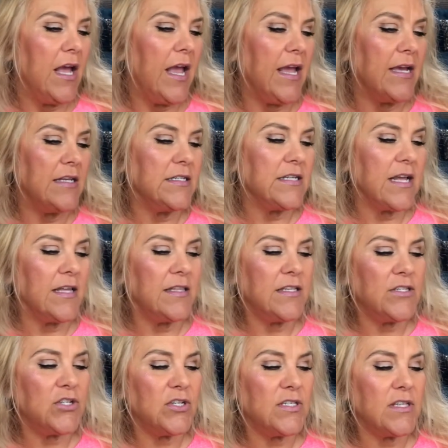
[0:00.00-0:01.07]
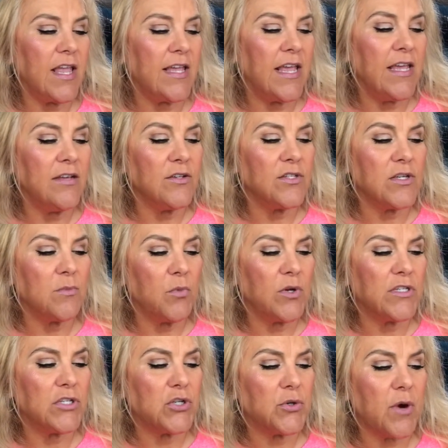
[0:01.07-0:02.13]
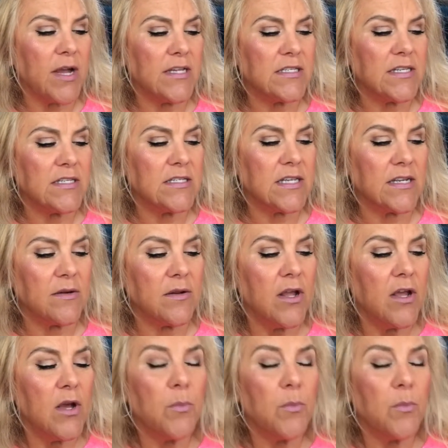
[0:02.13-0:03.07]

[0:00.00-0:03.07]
And this just like heals and moisturizes and